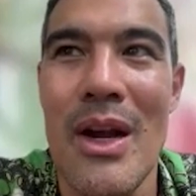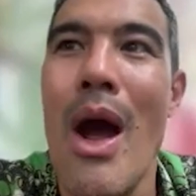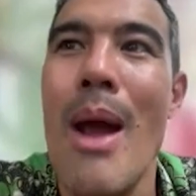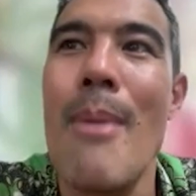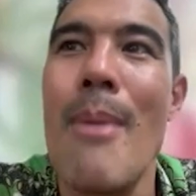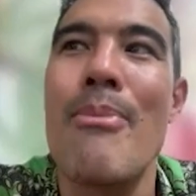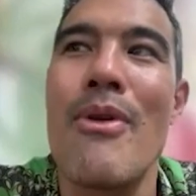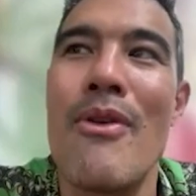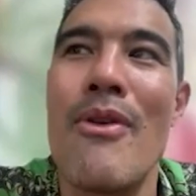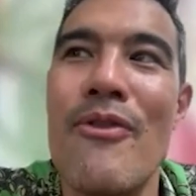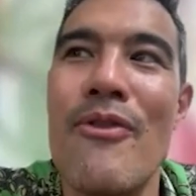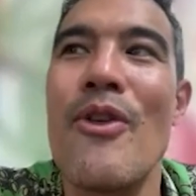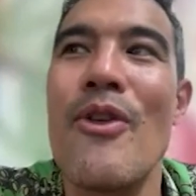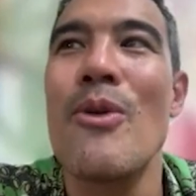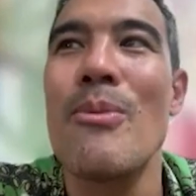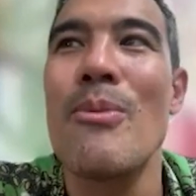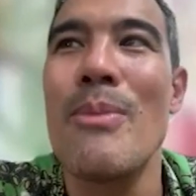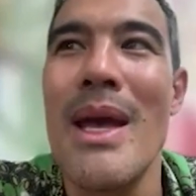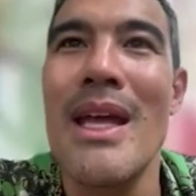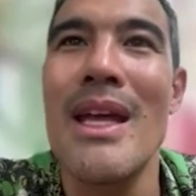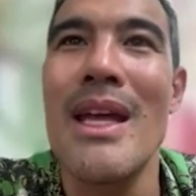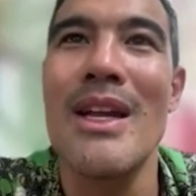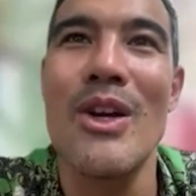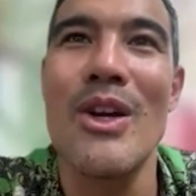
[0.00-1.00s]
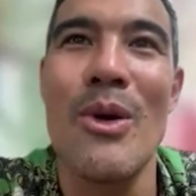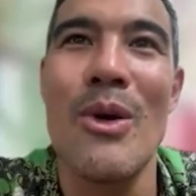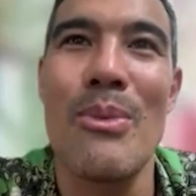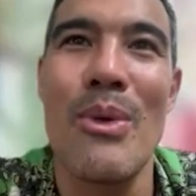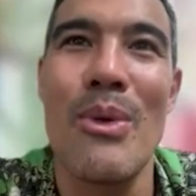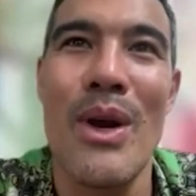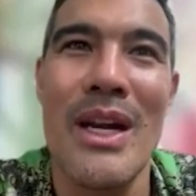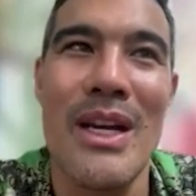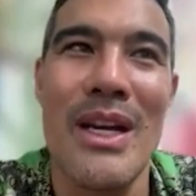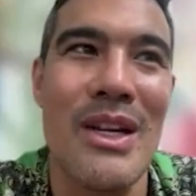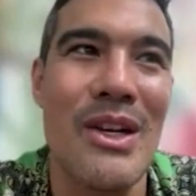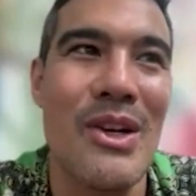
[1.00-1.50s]
I prefer making
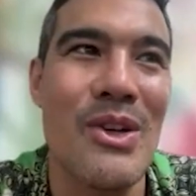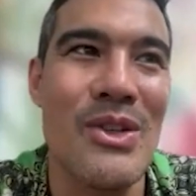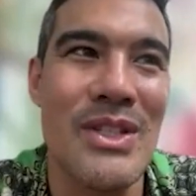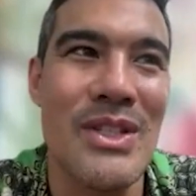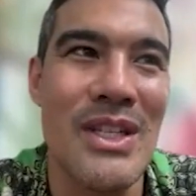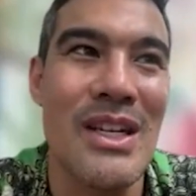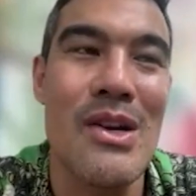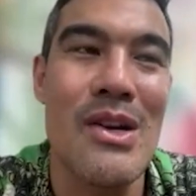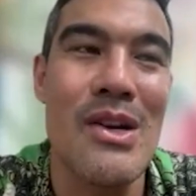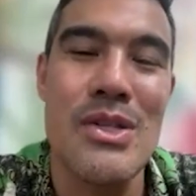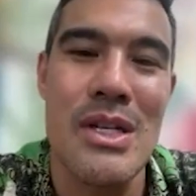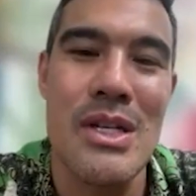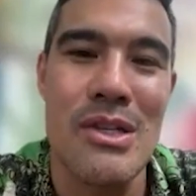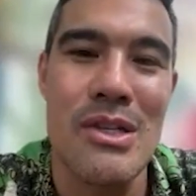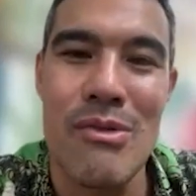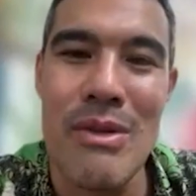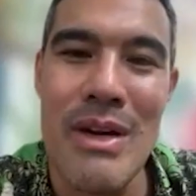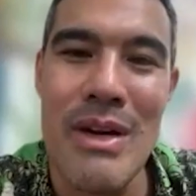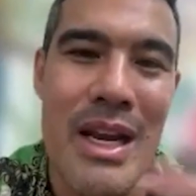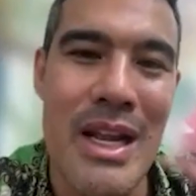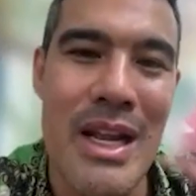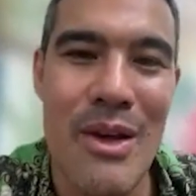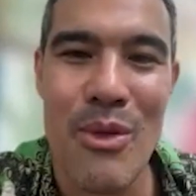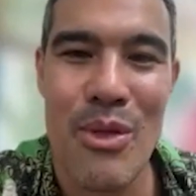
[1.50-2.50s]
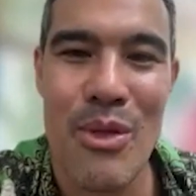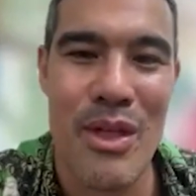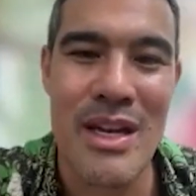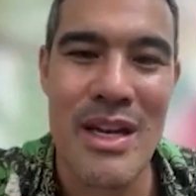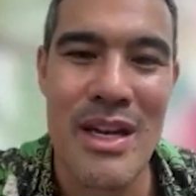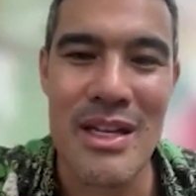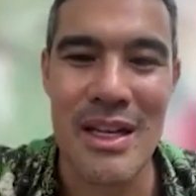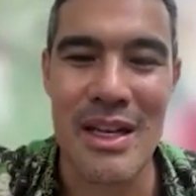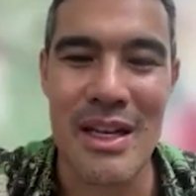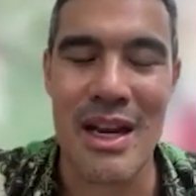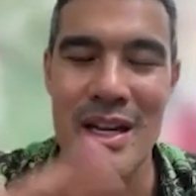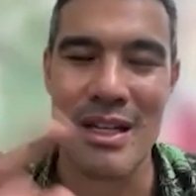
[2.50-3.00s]
non-branded content because it's really
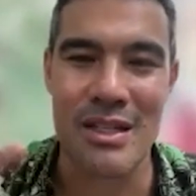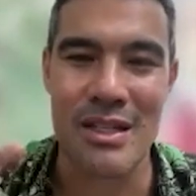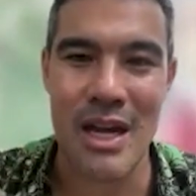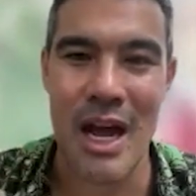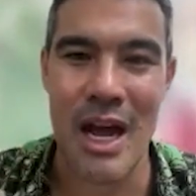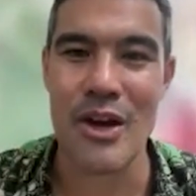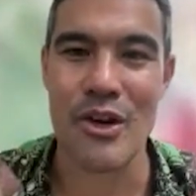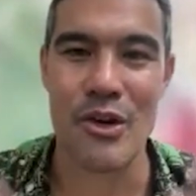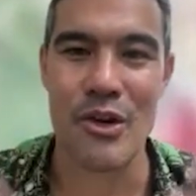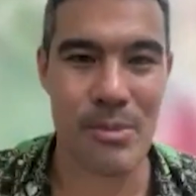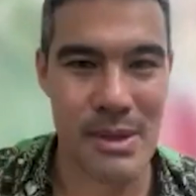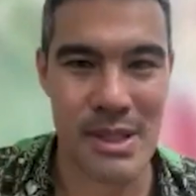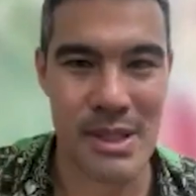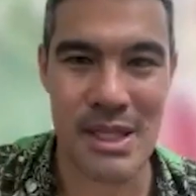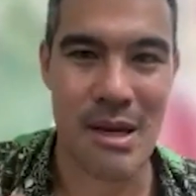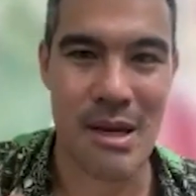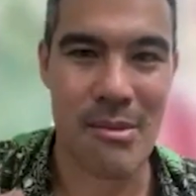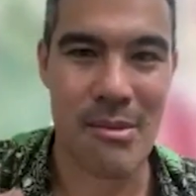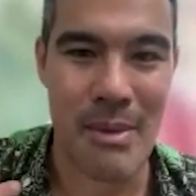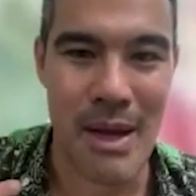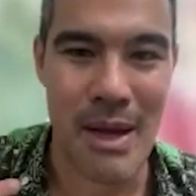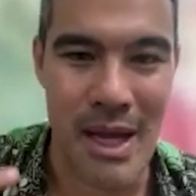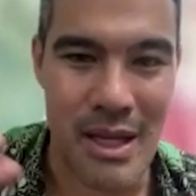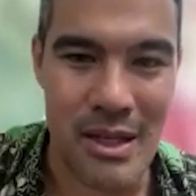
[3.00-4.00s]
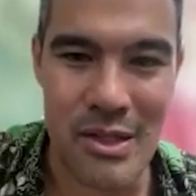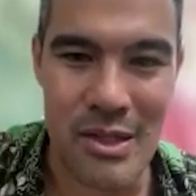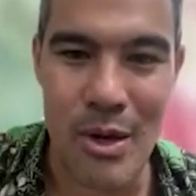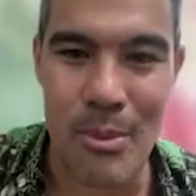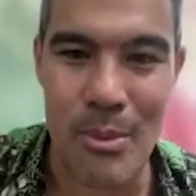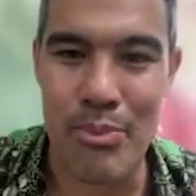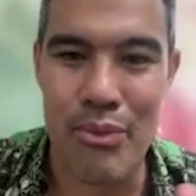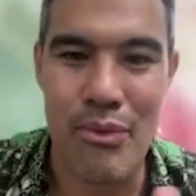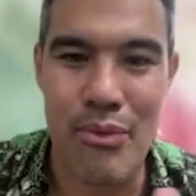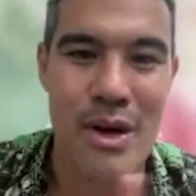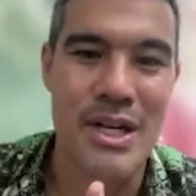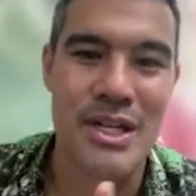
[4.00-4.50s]
authentic and it's 100% me. It's
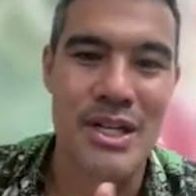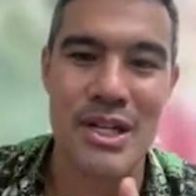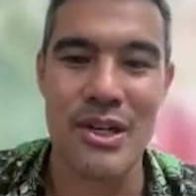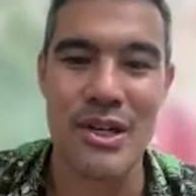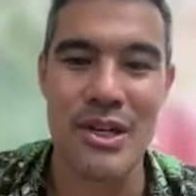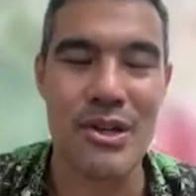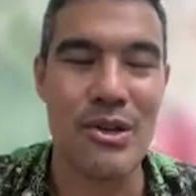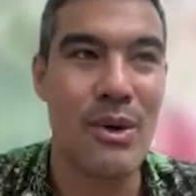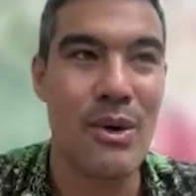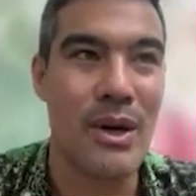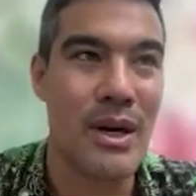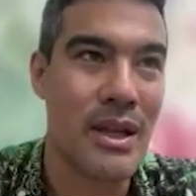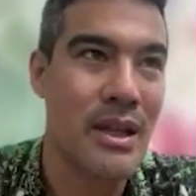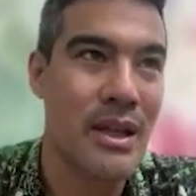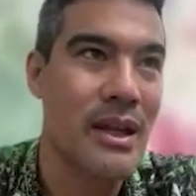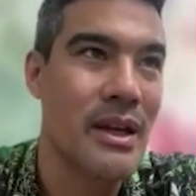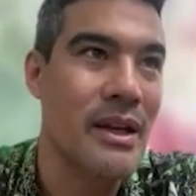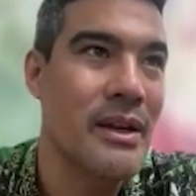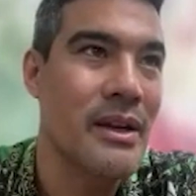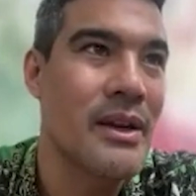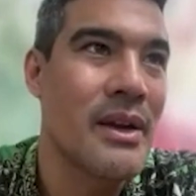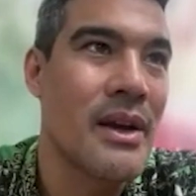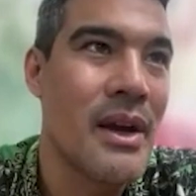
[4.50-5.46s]
not pressure to do anything.